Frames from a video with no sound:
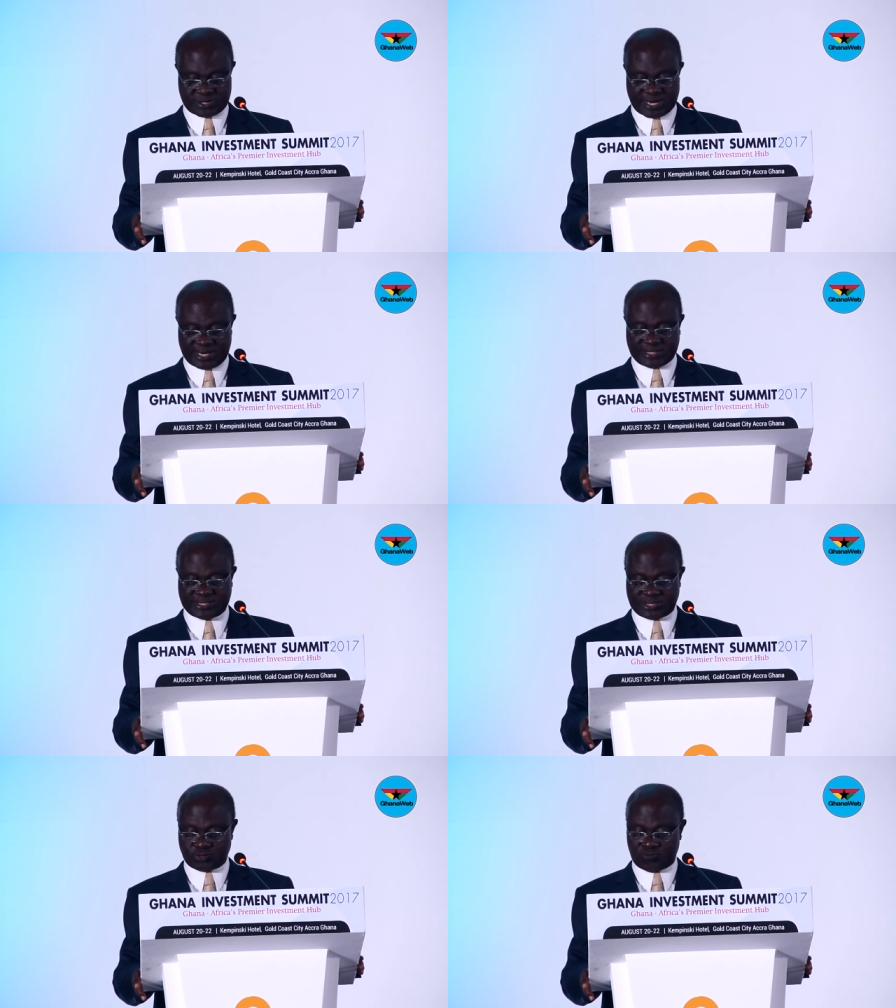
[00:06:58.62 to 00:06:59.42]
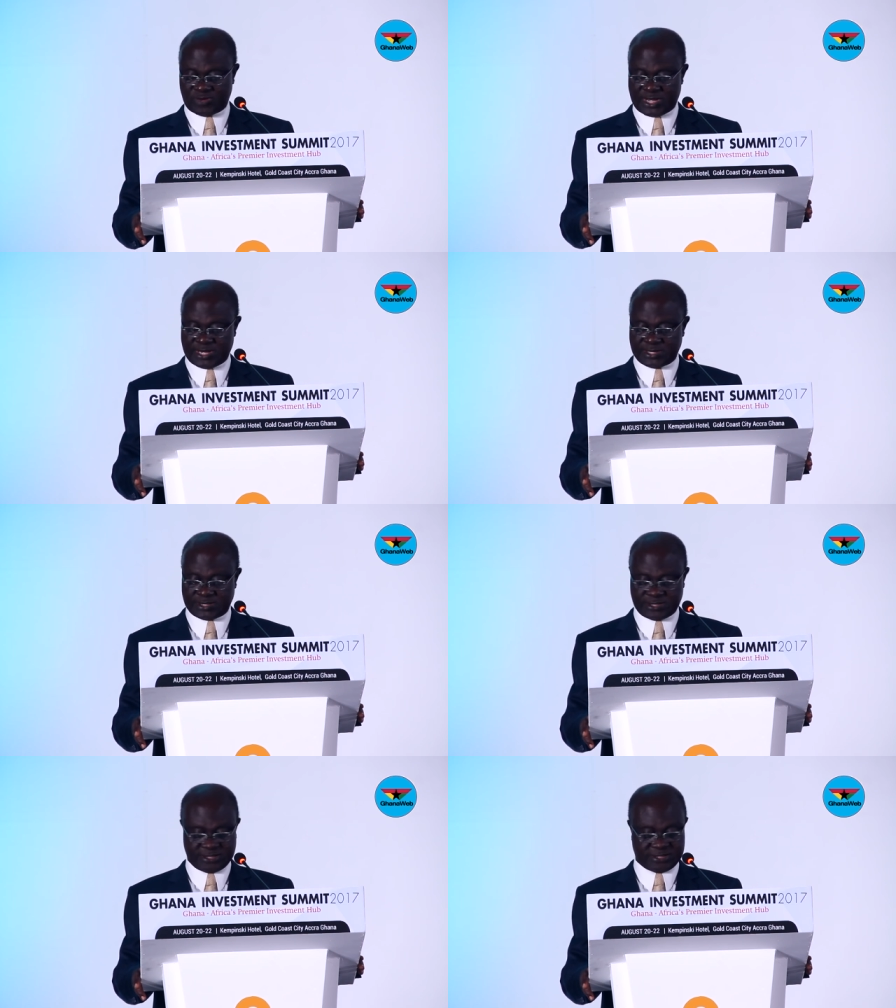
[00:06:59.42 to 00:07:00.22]
and a debt overhang
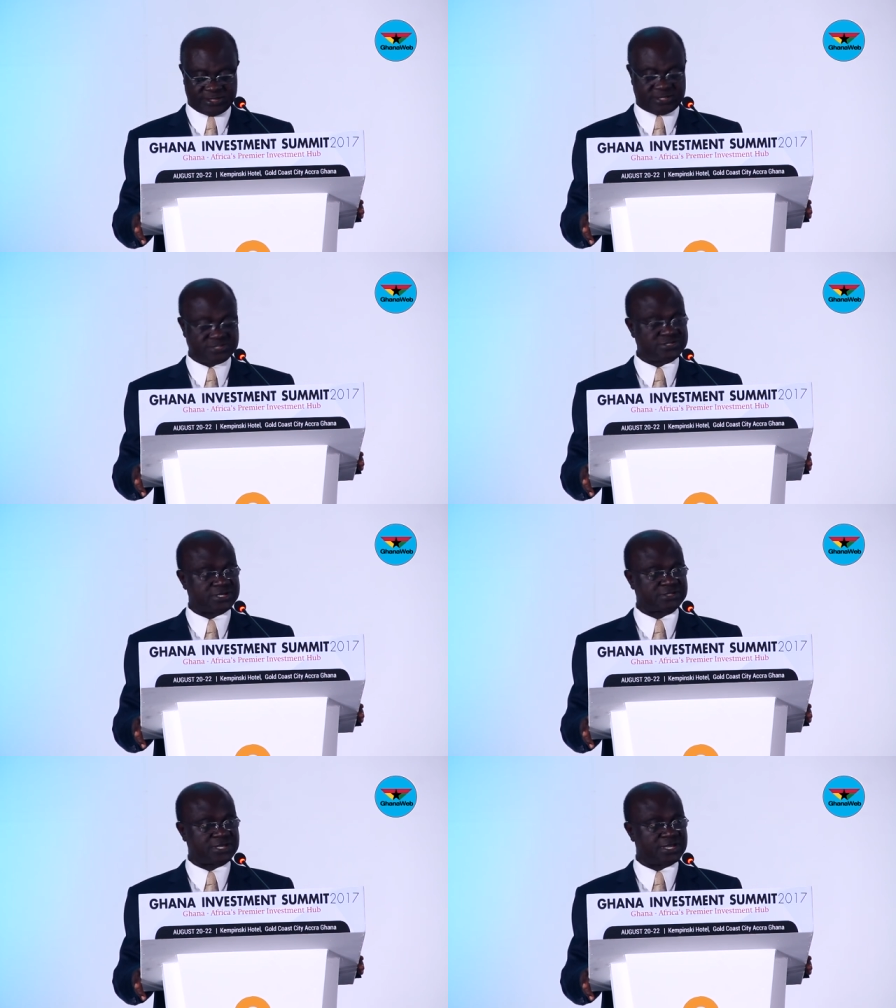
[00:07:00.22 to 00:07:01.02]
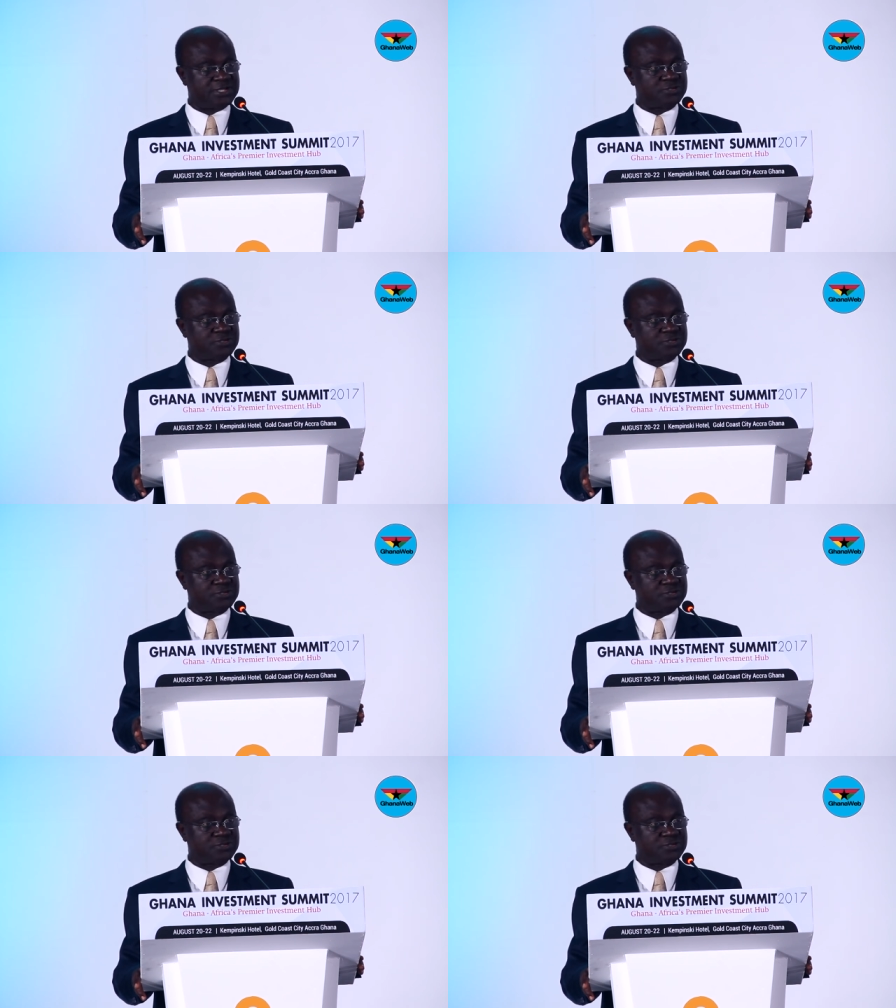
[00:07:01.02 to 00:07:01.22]
in the sector